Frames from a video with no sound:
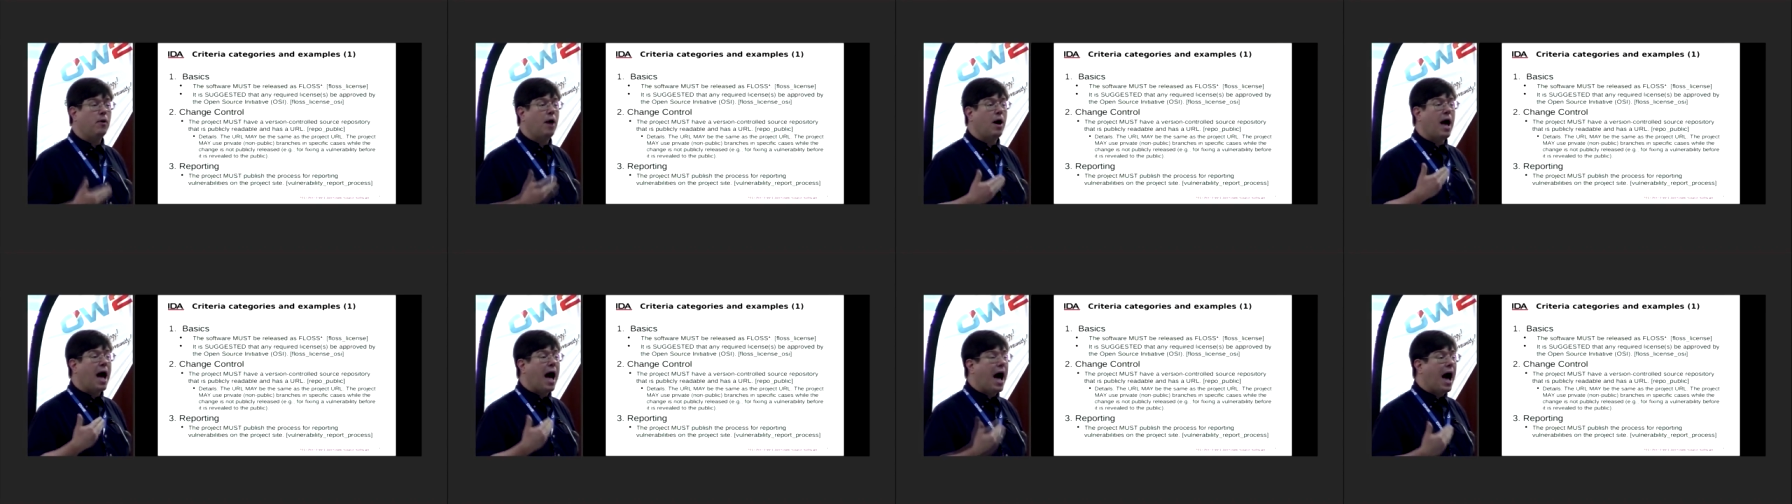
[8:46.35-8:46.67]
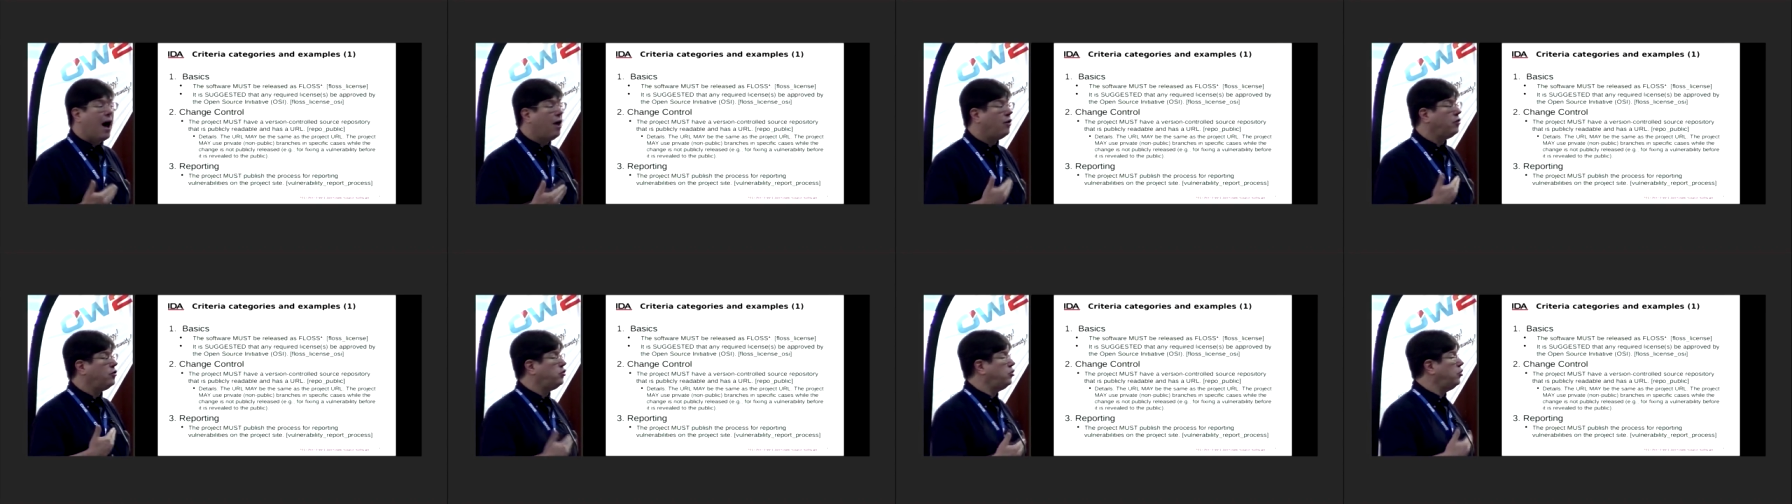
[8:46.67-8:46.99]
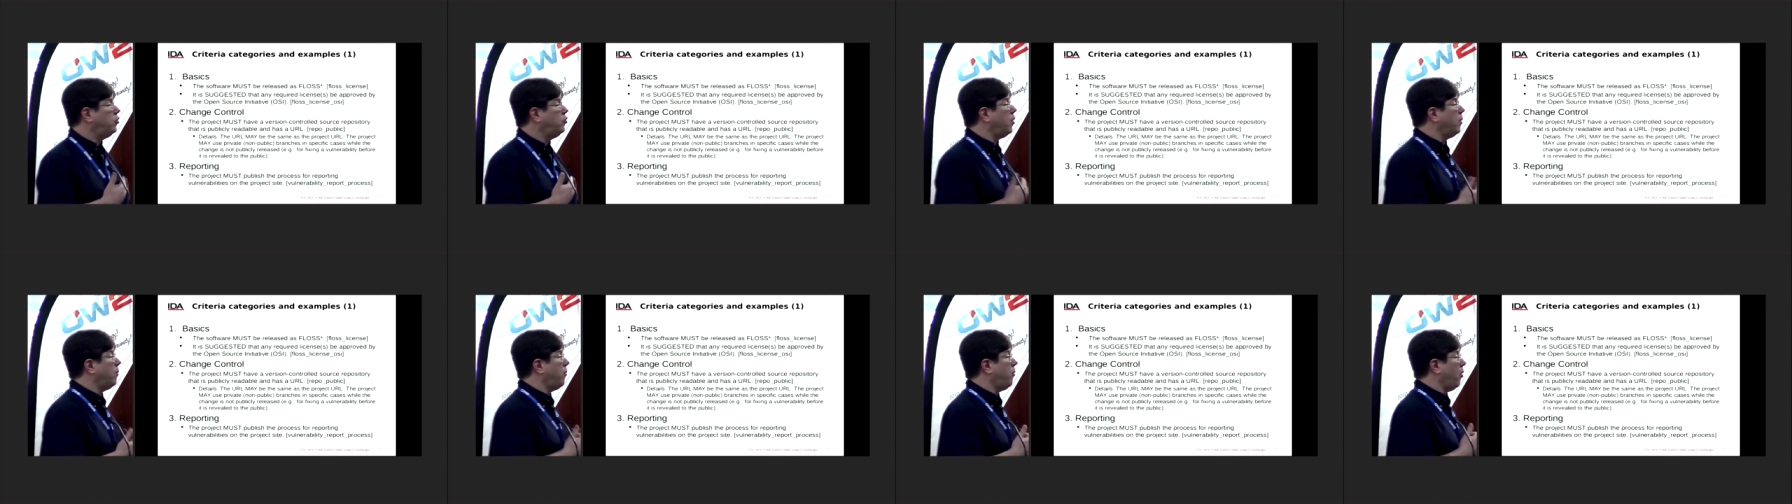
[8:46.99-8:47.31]
how to
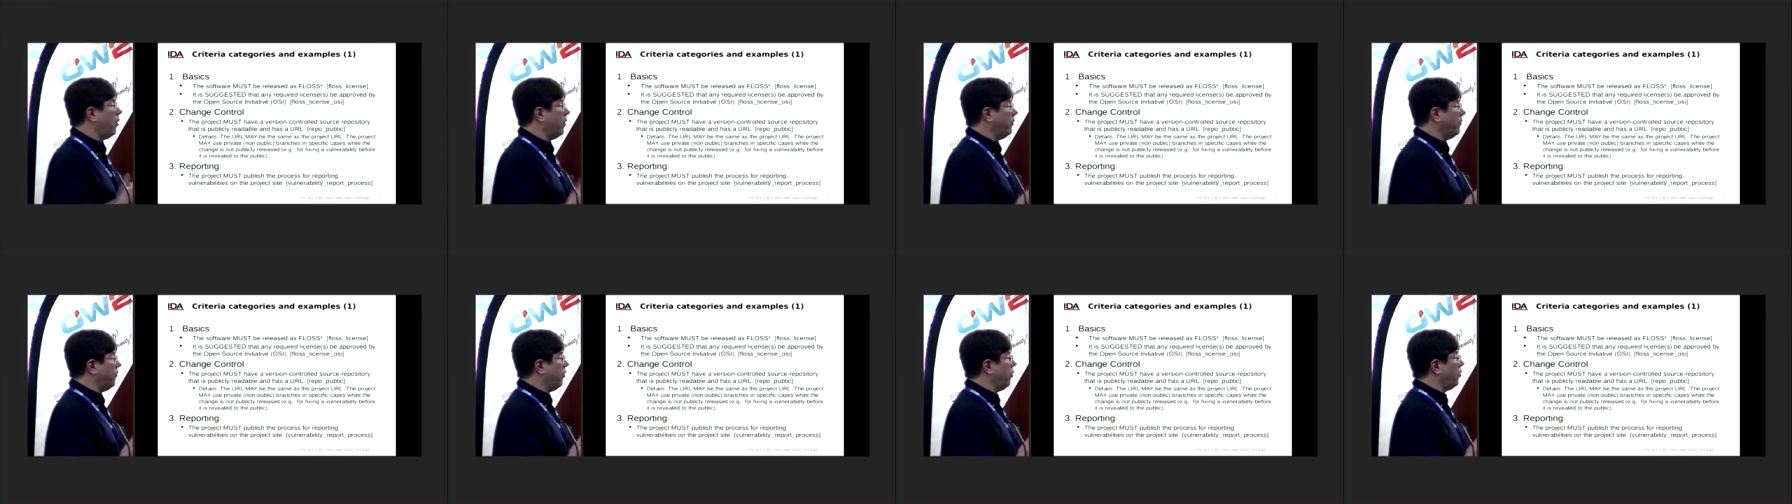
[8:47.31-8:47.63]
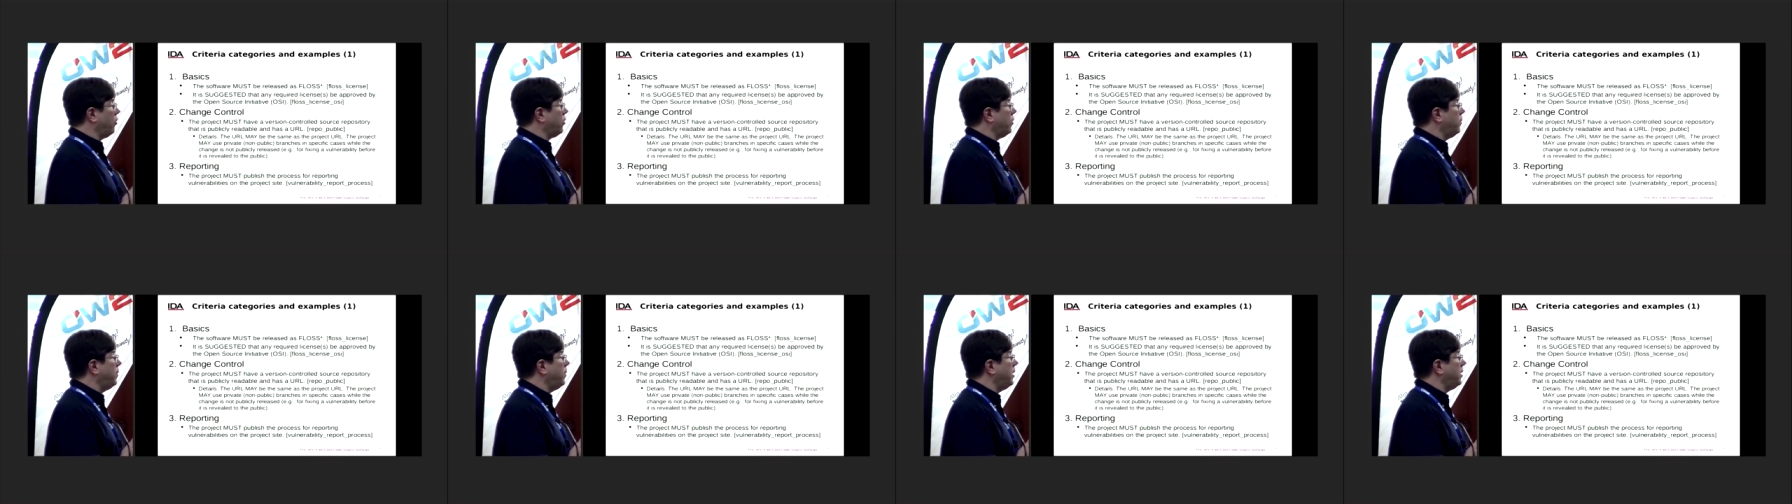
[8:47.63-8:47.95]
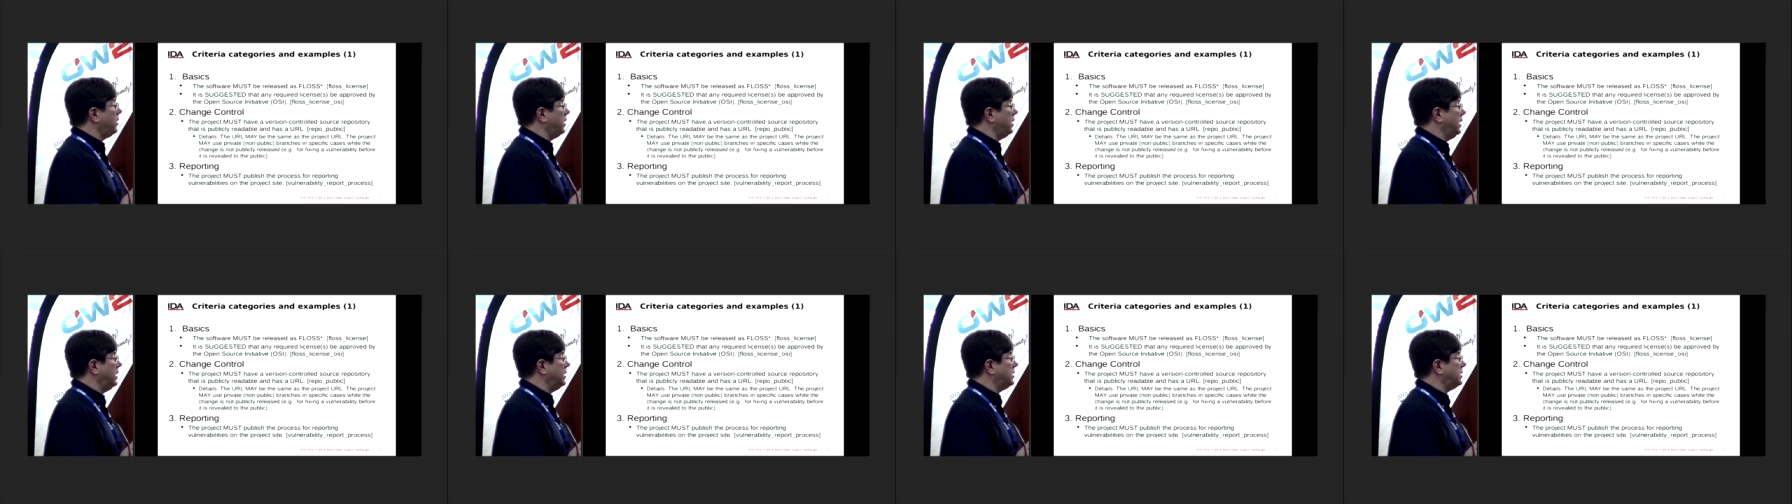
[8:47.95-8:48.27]
report
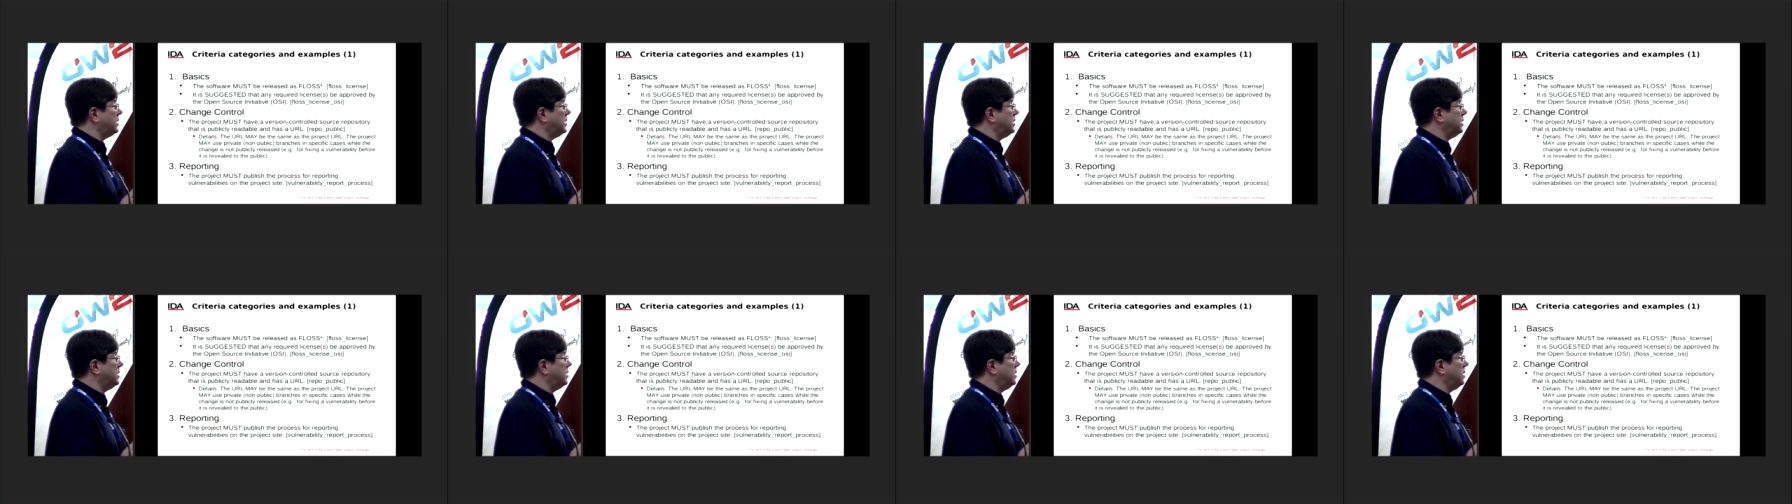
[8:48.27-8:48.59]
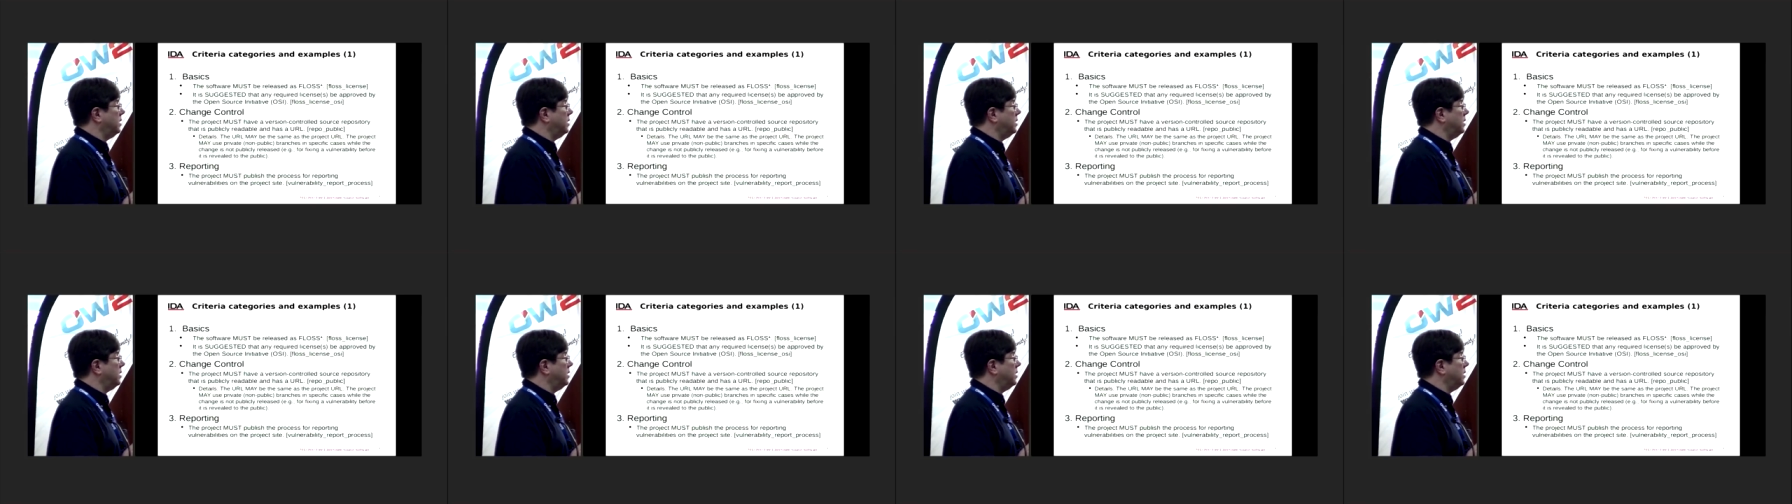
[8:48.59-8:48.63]
vulnerabilities.